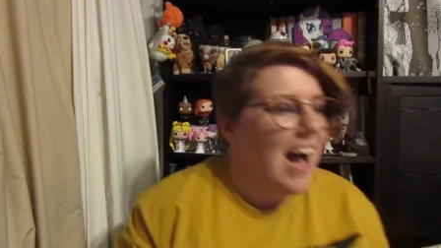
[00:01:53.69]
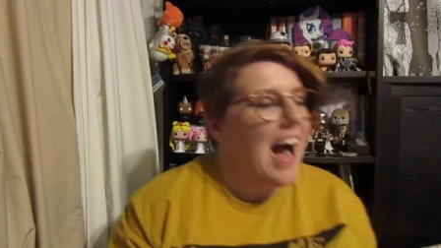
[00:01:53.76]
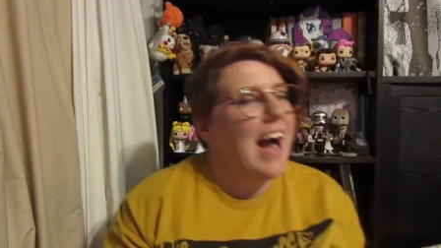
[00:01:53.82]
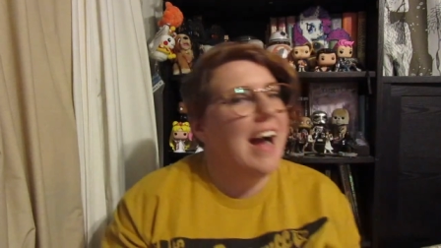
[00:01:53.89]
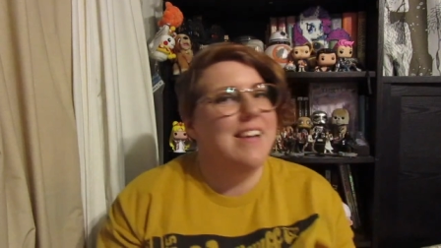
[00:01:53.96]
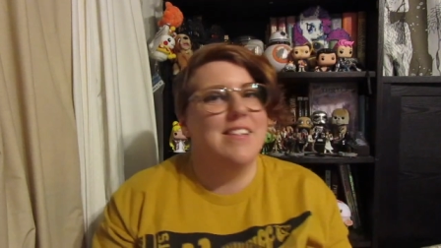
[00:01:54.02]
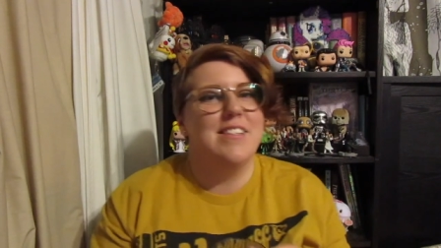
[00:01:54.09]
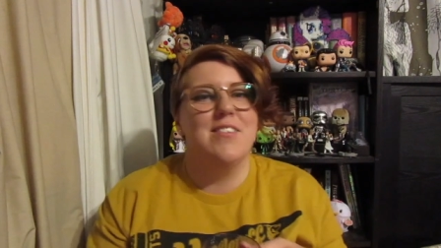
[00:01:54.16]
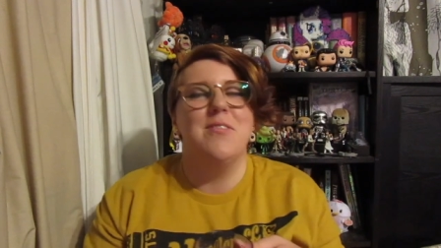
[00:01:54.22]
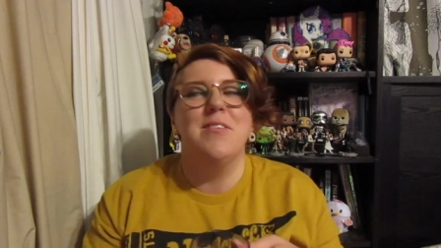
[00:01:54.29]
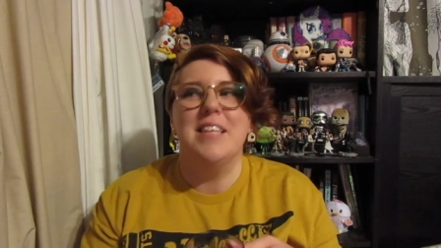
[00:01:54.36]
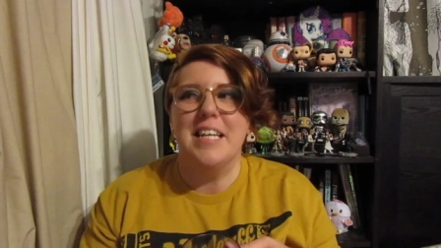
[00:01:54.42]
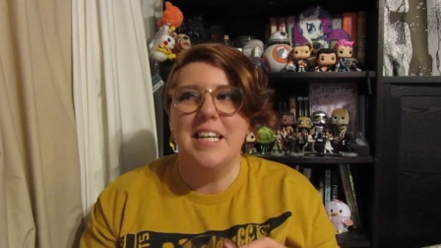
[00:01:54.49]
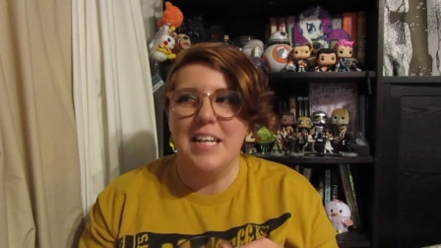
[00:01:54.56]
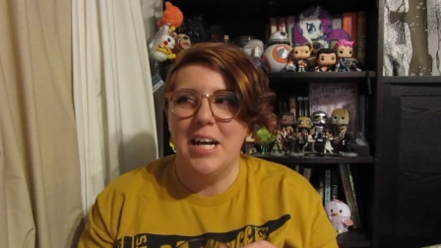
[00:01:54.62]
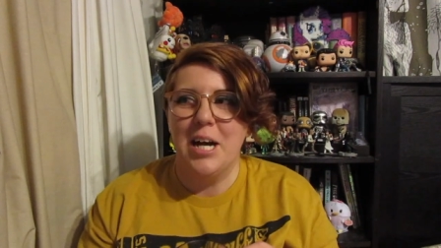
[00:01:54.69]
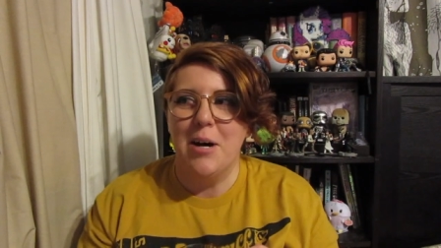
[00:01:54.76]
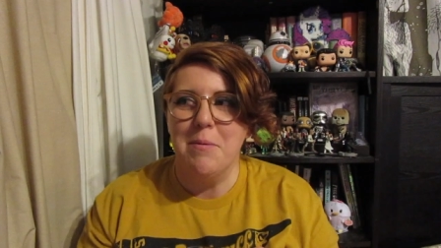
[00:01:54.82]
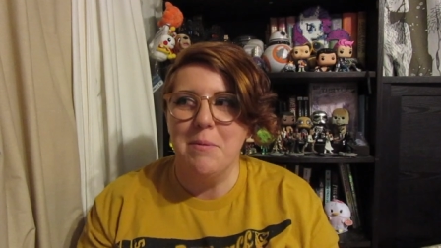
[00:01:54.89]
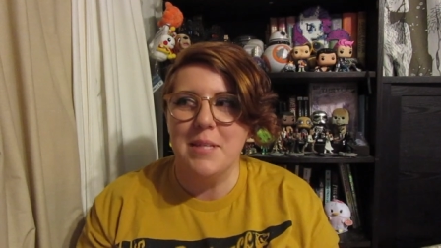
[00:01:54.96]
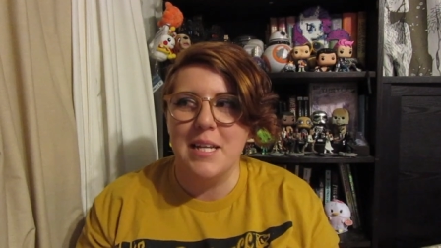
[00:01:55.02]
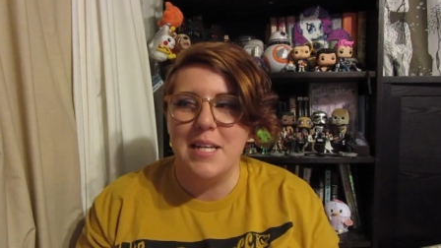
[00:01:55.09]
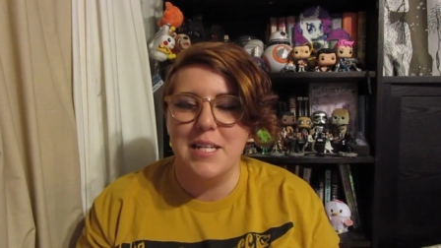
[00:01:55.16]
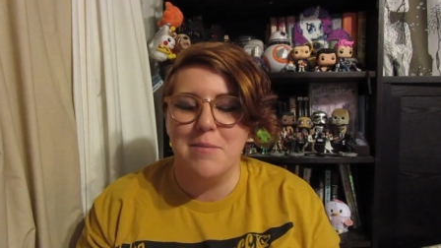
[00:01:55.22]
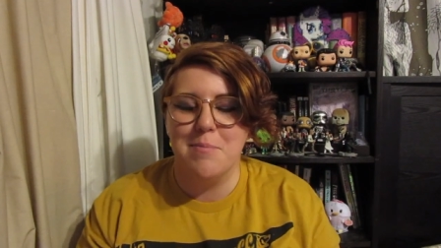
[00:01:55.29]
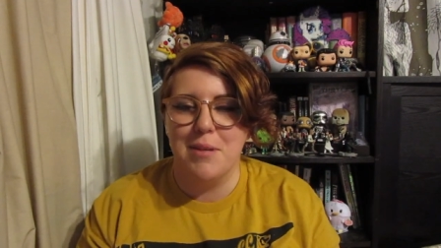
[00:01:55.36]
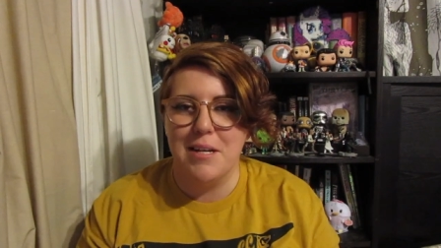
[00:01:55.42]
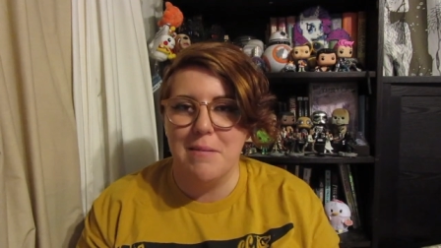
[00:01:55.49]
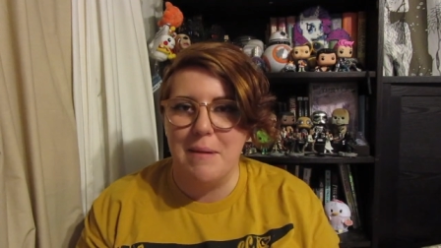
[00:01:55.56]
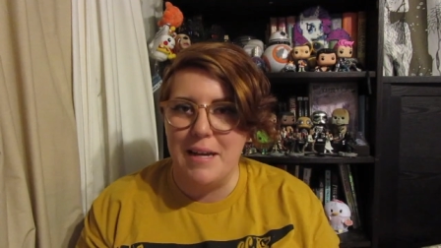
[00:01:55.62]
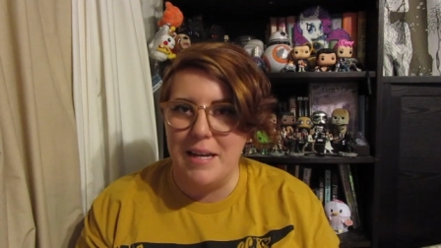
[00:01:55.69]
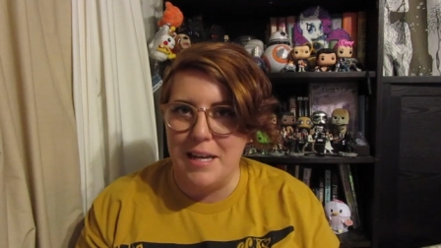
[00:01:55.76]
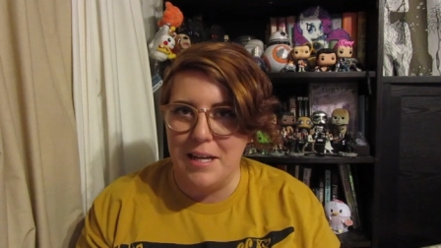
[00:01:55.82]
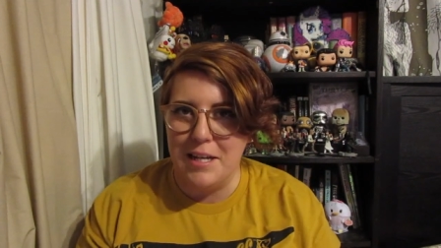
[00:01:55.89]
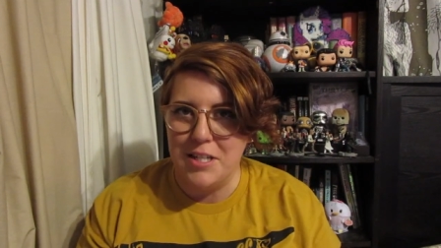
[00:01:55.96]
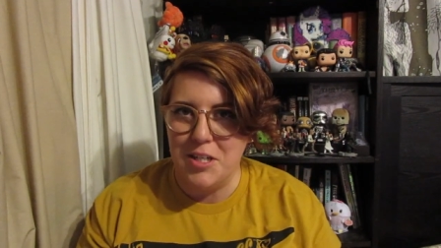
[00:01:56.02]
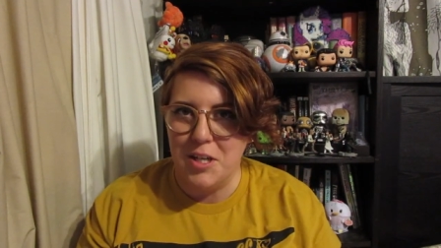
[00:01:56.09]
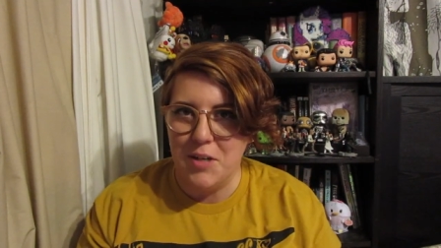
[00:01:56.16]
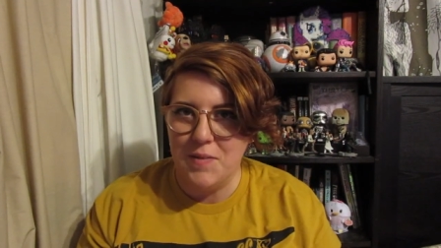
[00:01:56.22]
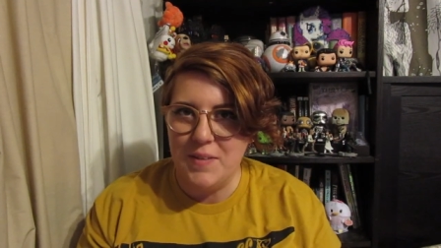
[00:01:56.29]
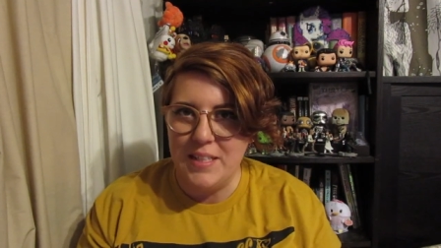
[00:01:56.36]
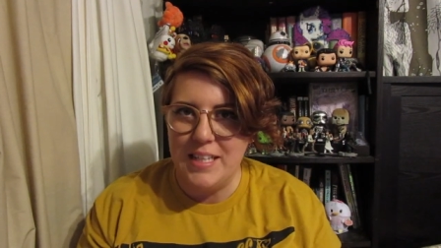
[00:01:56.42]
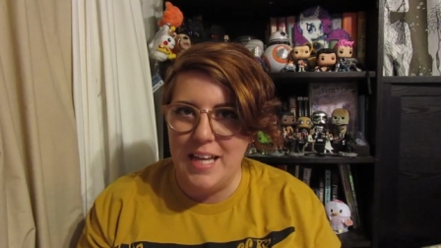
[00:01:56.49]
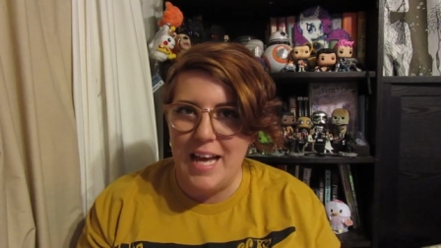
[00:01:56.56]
I don't think it helps that he's played by Eka Darville.